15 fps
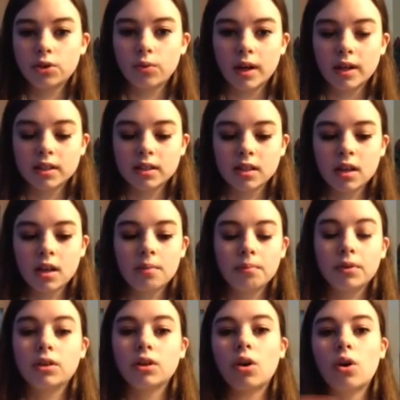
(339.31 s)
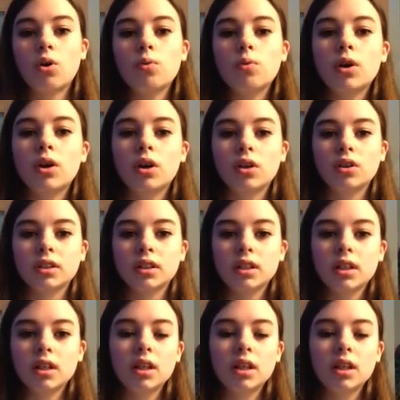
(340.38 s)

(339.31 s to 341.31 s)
US, but in the whole world,